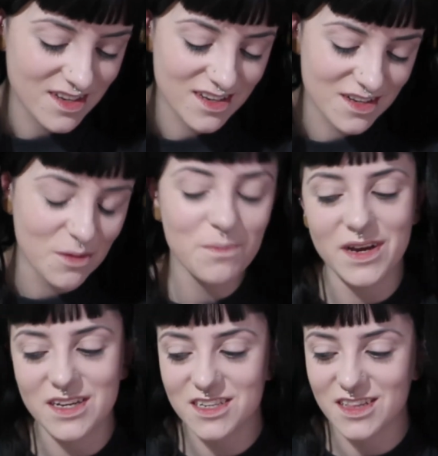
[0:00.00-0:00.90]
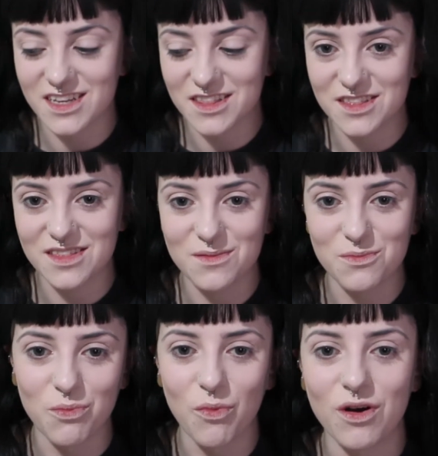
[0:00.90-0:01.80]
compared to like
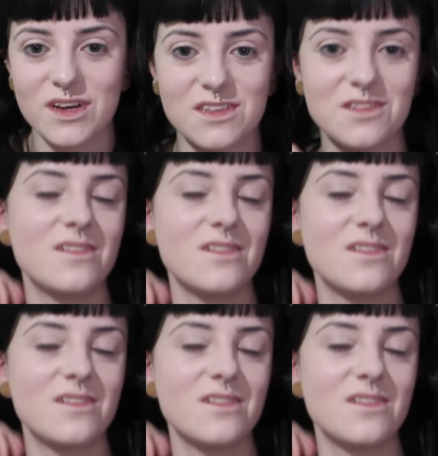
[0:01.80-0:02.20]
what it...